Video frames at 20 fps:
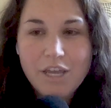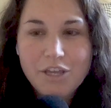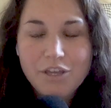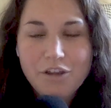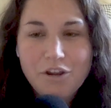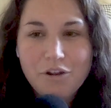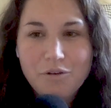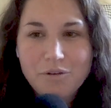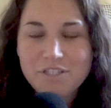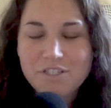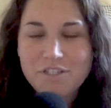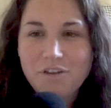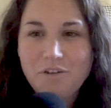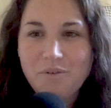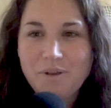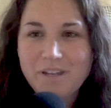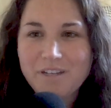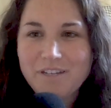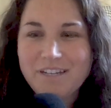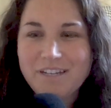You know, it's
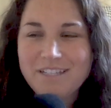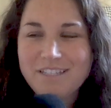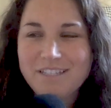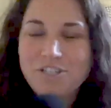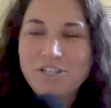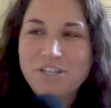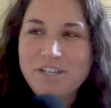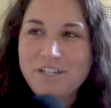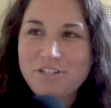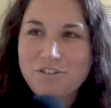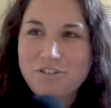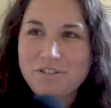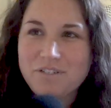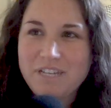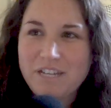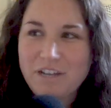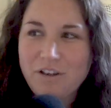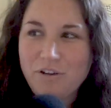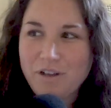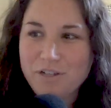so and it's such an
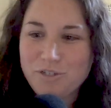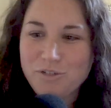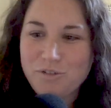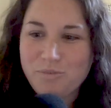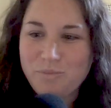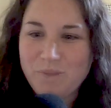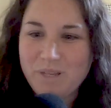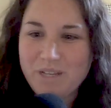interesting question